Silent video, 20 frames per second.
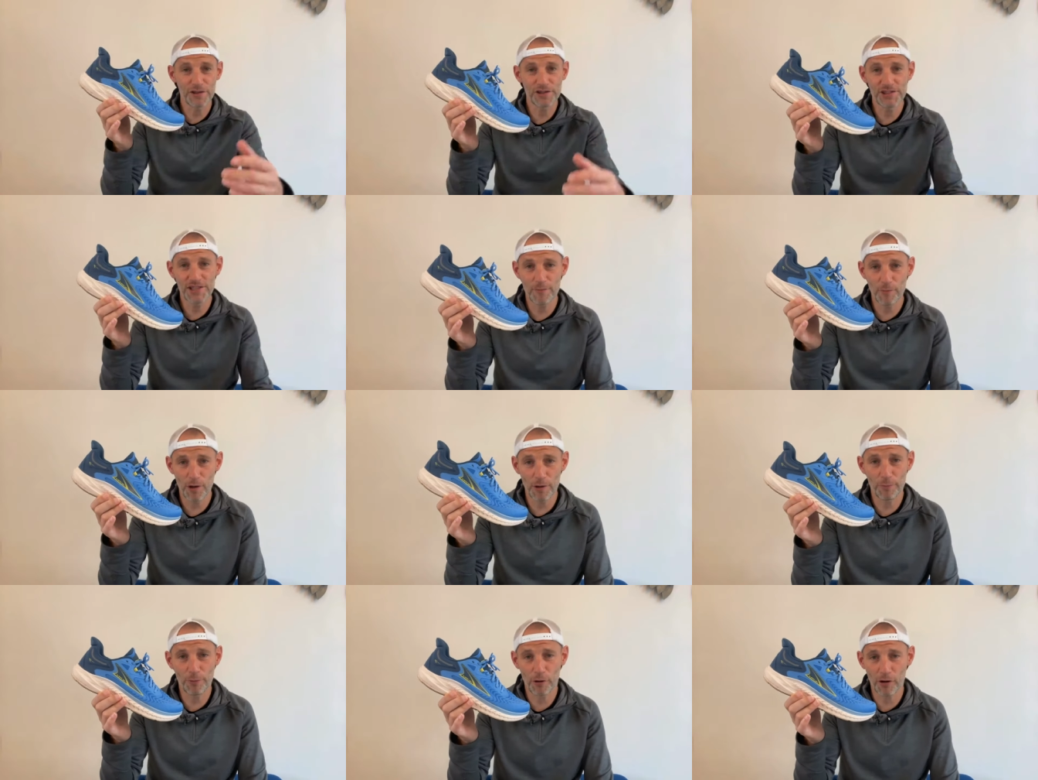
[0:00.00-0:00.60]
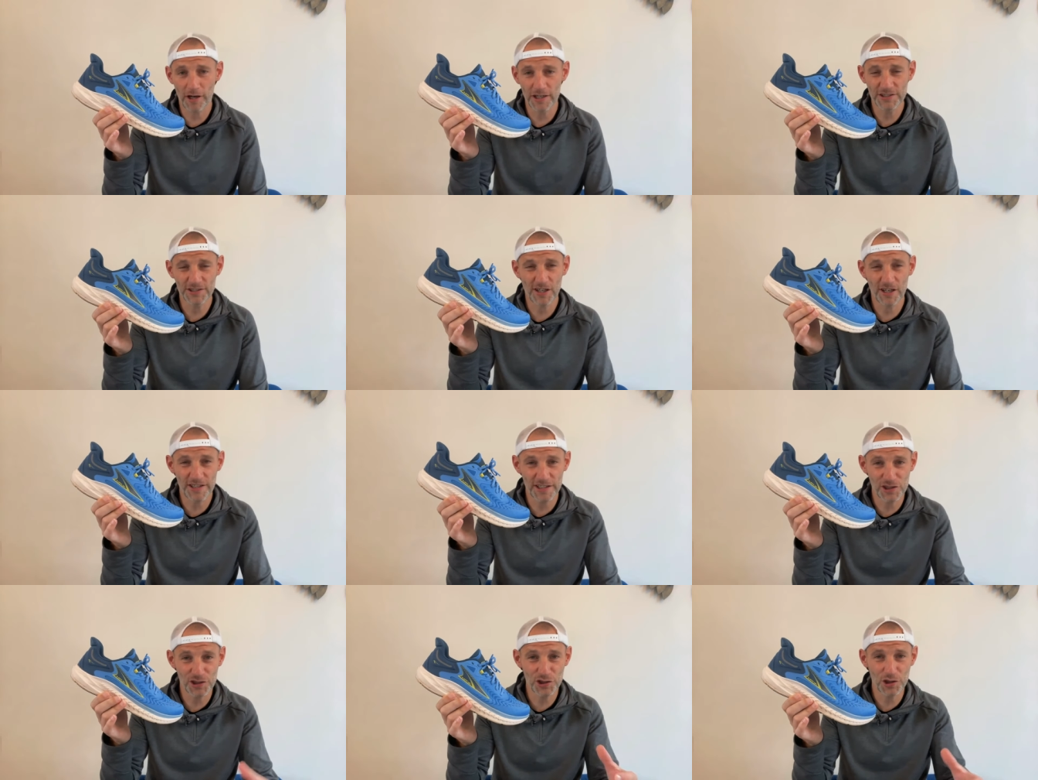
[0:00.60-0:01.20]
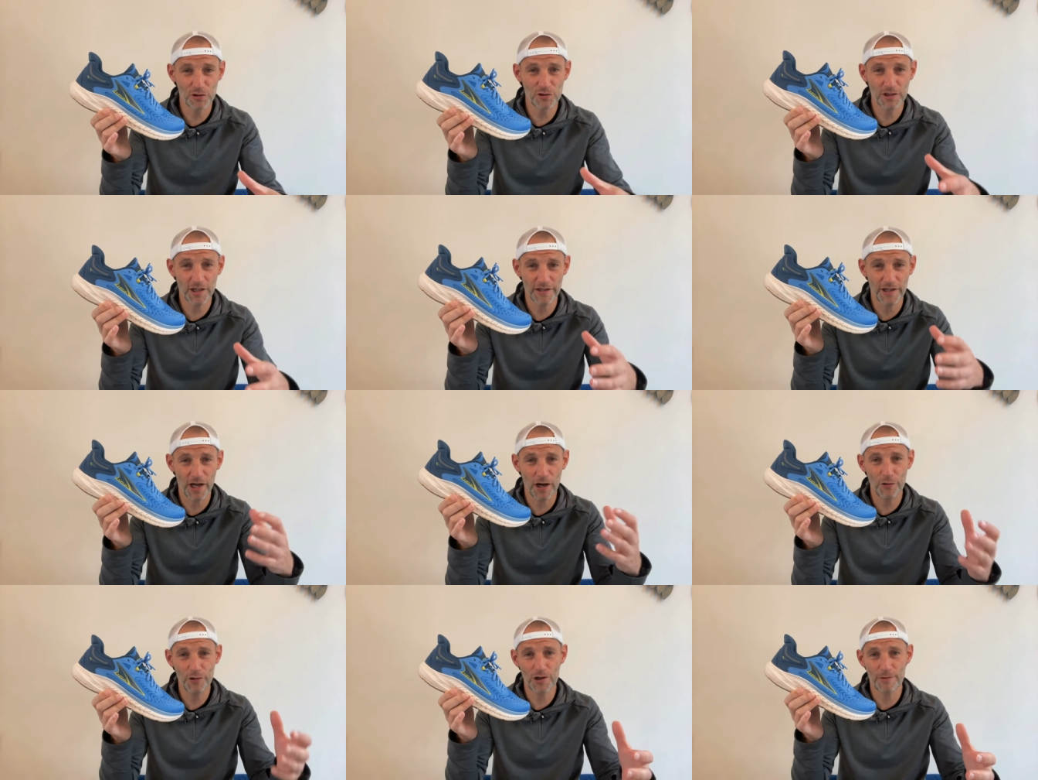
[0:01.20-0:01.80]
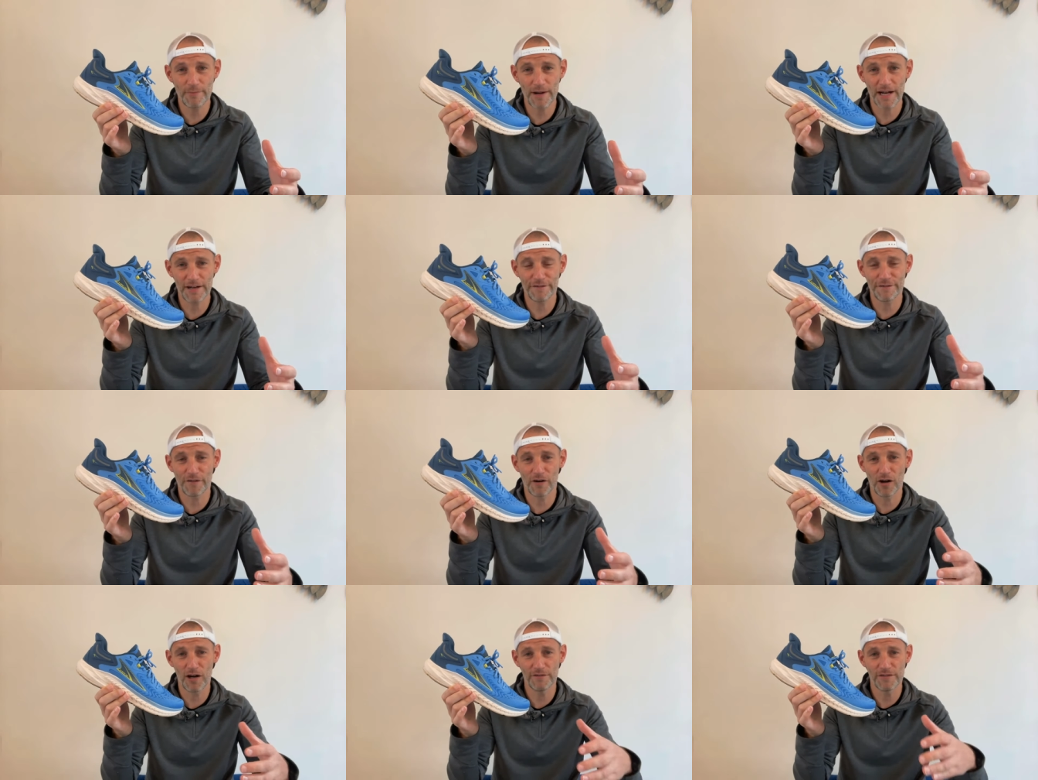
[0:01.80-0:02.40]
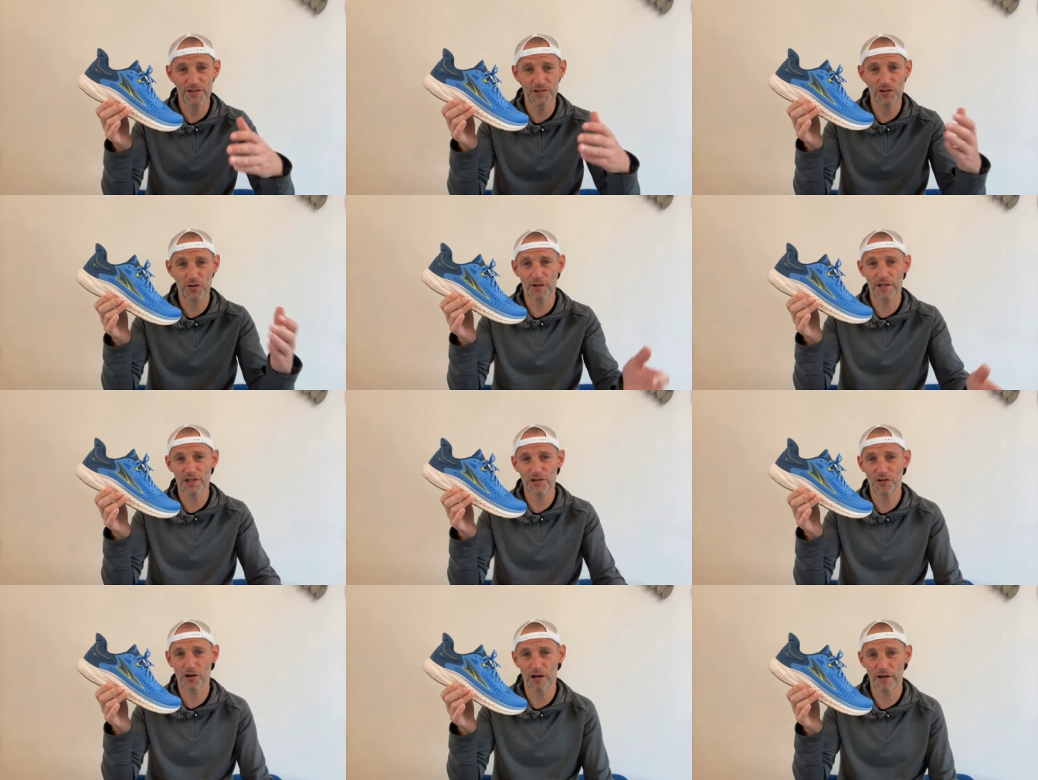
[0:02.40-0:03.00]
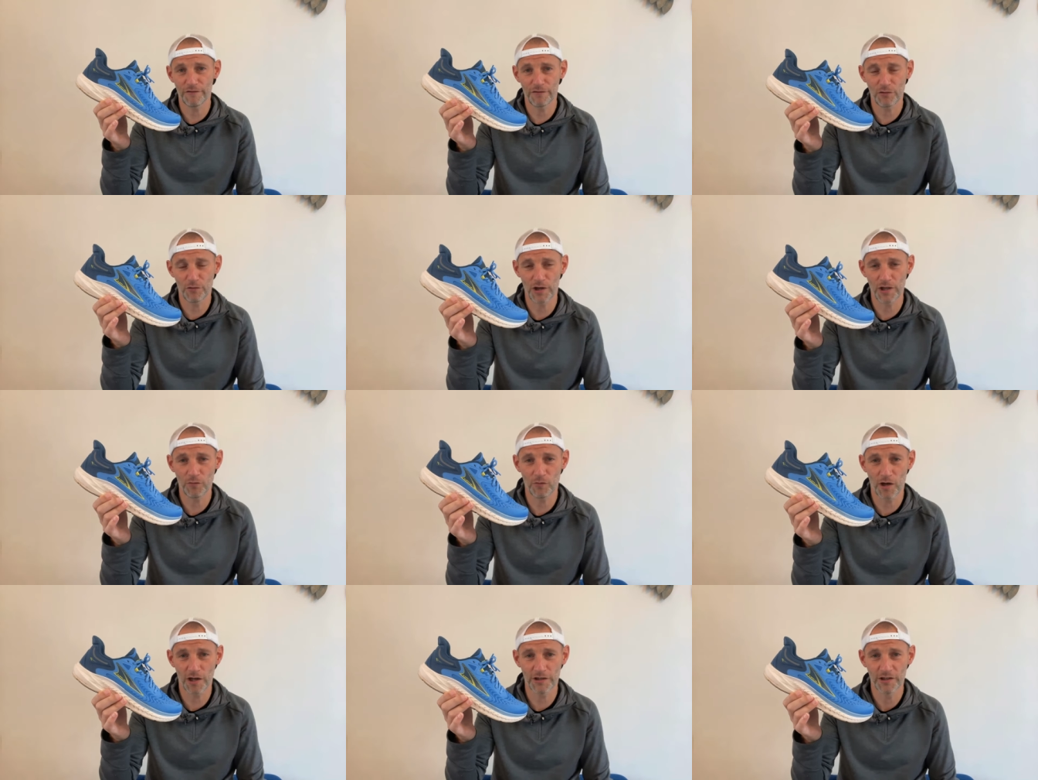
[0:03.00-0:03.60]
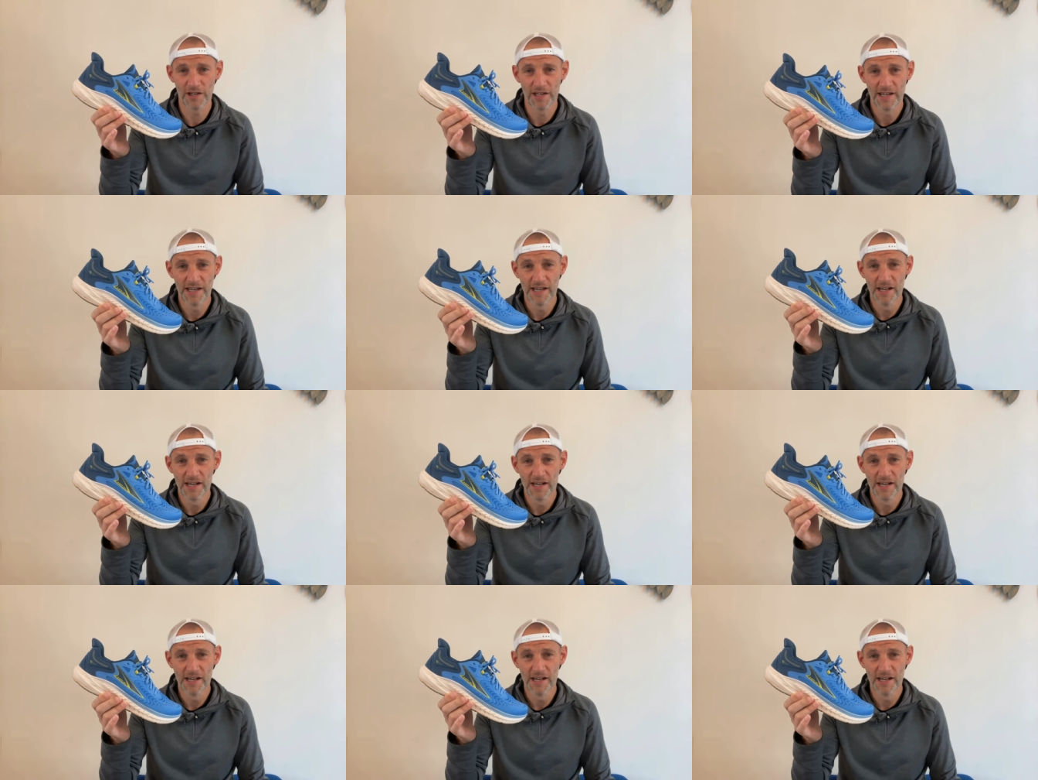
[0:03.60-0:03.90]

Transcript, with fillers: similar price, I think shoes like the Hoka Mac 5, the Saucony Triumph 21,